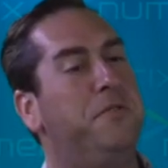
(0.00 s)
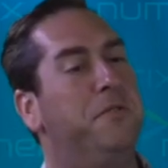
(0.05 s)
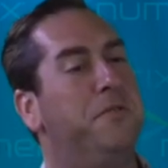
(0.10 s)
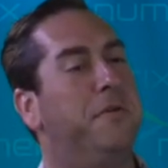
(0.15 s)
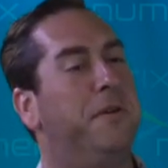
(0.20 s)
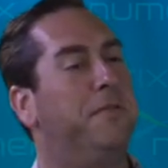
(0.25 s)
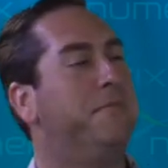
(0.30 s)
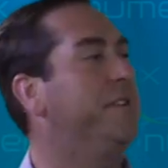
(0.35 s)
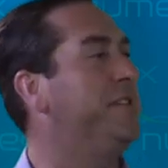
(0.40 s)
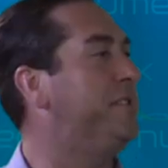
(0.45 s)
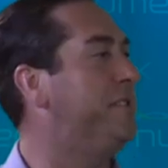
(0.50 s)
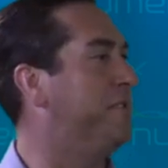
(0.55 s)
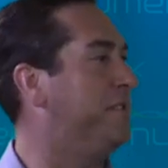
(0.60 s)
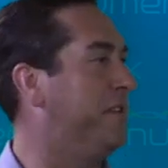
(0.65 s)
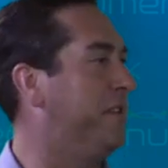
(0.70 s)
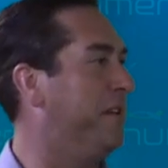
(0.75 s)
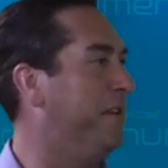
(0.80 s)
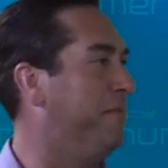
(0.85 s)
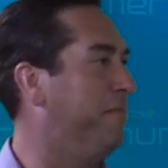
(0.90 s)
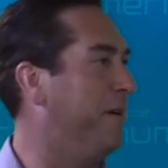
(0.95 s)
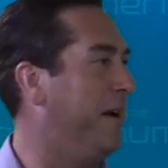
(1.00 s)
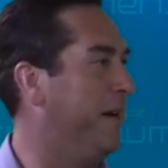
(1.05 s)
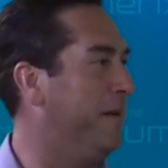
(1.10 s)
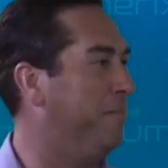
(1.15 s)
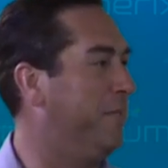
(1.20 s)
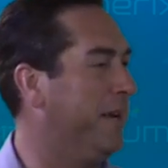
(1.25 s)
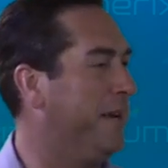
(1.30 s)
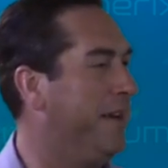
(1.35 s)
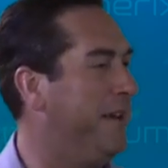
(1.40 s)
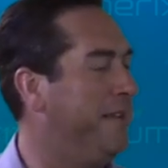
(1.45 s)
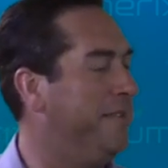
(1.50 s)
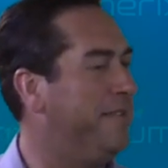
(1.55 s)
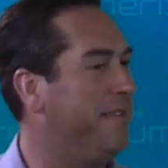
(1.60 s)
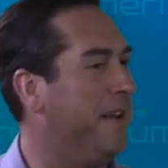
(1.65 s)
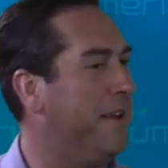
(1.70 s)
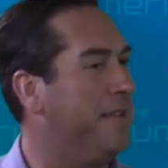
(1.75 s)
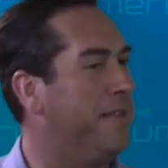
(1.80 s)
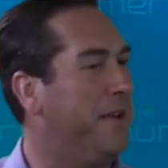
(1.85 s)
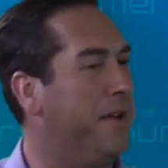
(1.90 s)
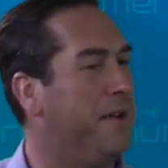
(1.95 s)
to a recent study by
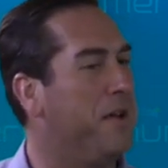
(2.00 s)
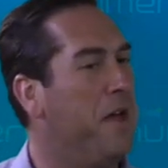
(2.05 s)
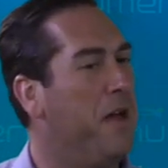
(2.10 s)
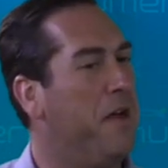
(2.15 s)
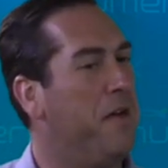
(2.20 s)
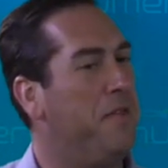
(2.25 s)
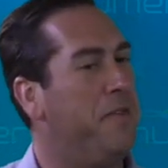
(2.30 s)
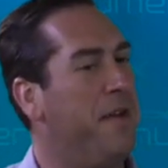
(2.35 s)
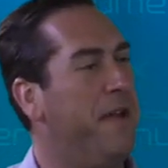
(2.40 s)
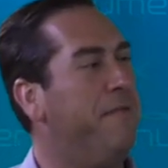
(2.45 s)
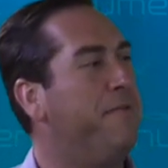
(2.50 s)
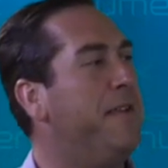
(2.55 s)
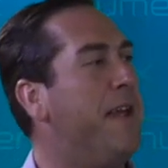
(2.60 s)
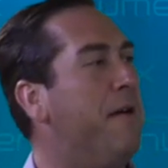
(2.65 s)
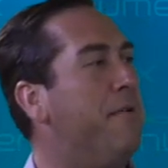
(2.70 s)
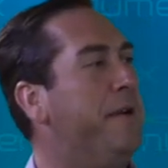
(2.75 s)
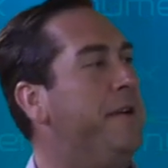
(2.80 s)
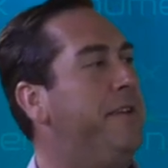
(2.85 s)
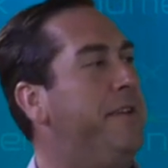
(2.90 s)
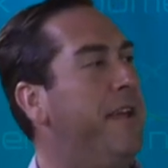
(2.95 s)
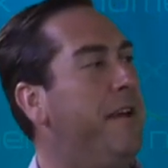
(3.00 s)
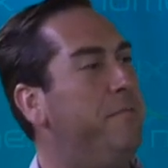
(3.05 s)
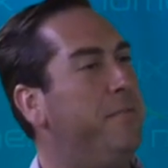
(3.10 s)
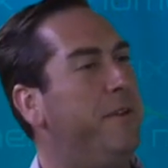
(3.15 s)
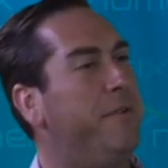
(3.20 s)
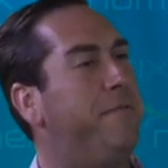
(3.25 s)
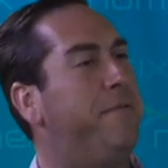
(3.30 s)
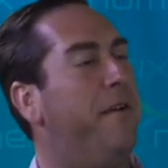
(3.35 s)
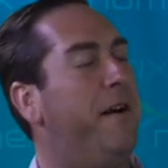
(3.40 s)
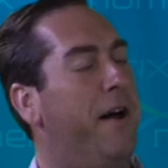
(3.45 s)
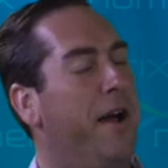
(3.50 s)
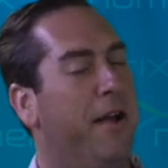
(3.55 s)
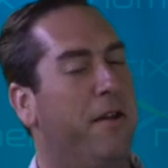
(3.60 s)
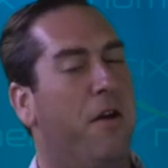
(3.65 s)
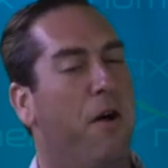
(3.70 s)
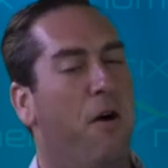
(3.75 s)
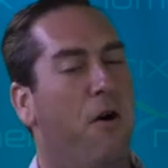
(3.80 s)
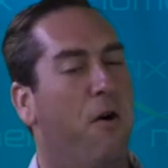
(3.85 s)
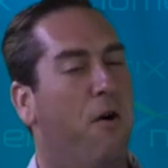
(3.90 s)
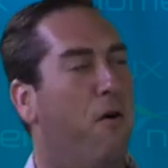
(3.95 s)
McKinsey, I think they've now identified
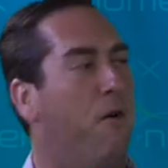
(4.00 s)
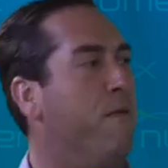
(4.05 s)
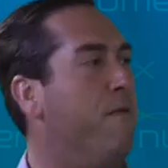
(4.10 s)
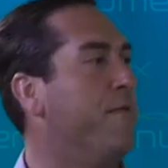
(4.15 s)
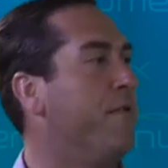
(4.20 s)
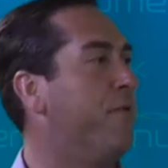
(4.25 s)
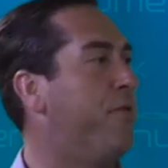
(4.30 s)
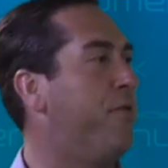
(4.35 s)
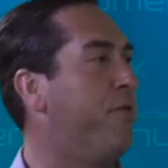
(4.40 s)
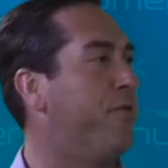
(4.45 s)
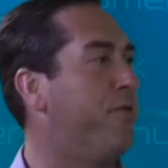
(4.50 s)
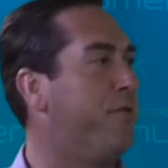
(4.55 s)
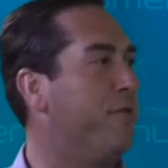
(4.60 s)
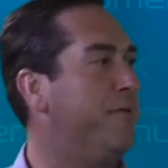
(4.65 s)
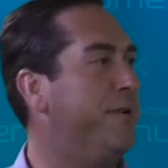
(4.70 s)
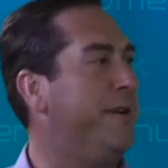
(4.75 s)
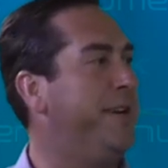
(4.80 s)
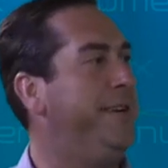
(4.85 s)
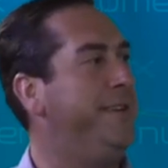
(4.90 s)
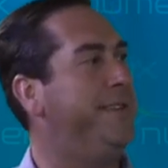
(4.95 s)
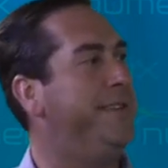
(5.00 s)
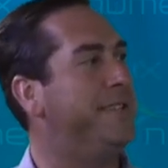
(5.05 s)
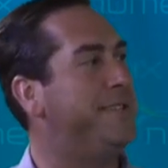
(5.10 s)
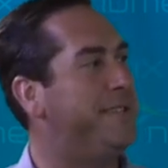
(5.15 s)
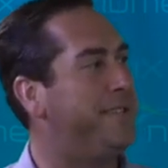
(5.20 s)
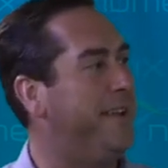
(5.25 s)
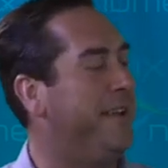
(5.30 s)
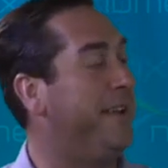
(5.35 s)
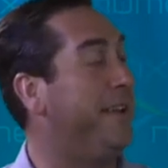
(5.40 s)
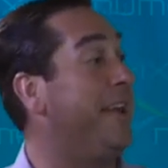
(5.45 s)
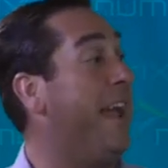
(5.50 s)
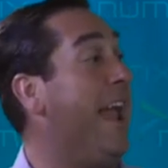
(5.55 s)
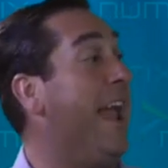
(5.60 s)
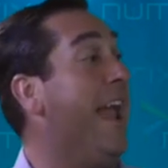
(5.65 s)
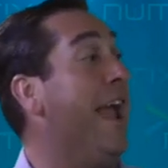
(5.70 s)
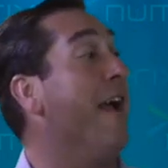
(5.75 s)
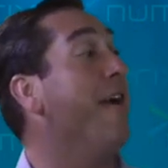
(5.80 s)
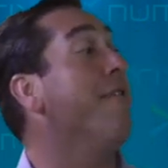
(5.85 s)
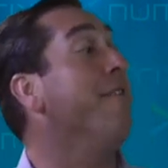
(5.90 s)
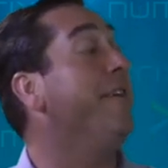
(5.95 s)
over 30 distinct
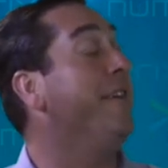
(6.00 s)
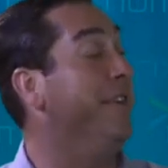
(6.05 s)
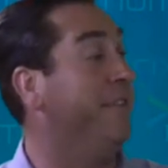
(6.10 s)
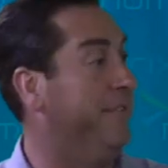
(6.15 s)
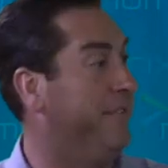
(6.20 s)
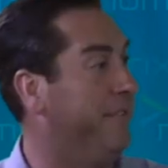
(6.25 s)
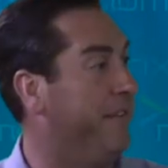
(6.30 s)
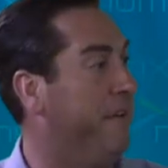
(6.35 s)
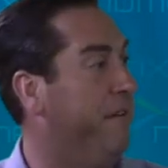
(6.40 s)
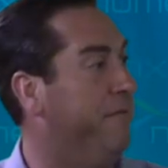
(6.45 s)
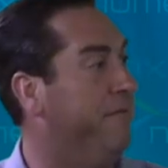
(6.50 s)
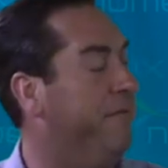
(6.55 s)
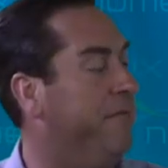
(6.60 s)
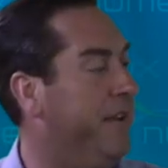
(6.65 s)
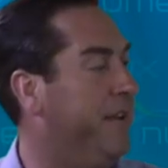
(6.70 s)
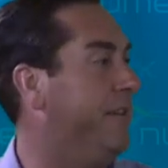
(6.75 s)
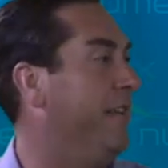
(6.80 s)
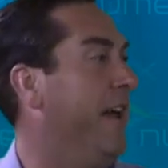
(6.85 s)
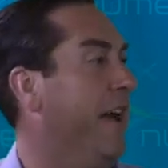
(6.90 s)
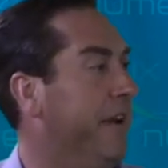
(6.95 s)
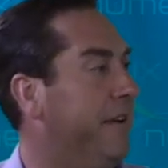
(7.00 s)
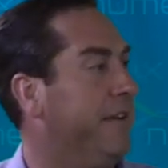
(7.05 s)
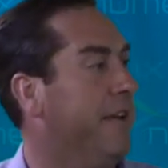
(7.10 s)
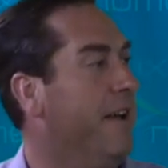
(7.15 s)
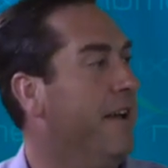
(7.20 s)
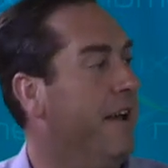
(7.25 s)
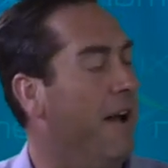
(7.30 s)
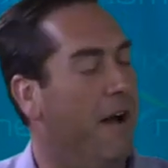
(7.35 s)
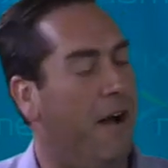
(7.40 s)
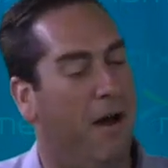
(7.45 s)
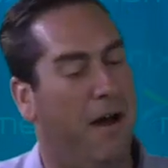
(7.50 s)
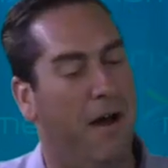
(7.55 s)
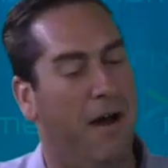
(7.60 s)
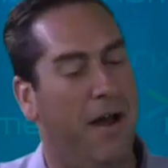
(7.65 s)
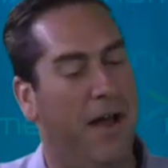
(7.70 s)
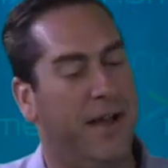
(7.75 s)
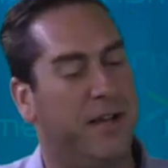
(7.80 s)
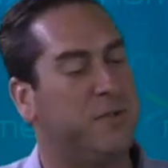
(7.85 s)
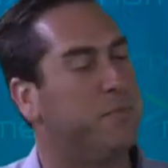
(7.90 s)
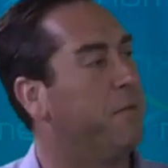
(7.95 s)
areas of fintech uh,
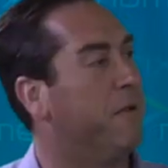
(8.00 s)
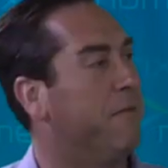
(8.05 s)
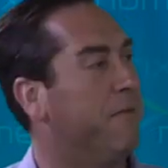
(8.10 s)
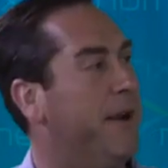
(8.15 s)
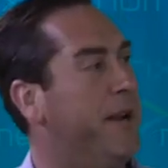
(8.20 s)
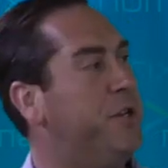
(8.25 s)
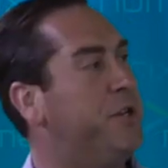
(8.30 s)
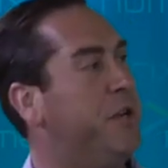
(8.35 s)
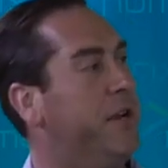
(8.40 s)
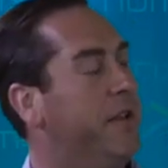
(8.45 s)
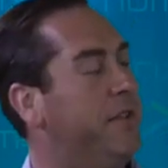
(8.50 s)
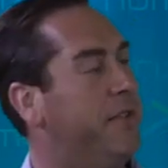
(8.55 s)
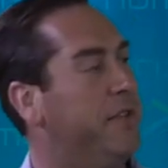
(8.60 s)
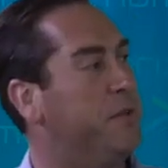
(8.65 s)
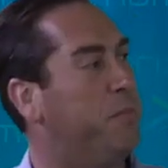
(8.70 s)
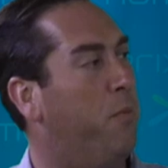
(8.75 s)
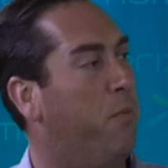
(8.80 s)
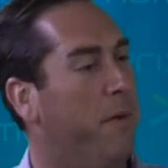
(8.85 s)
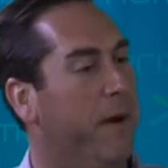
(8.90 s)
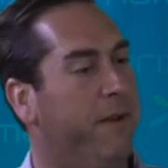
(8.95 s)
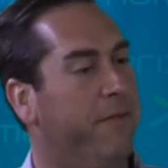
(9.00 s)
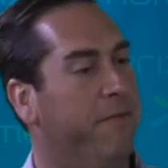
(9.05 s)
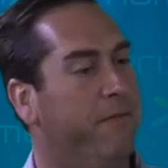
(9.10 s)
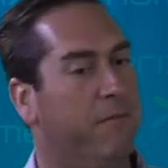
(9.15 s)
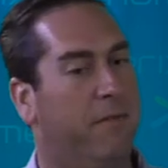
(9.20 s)
exploration at this point,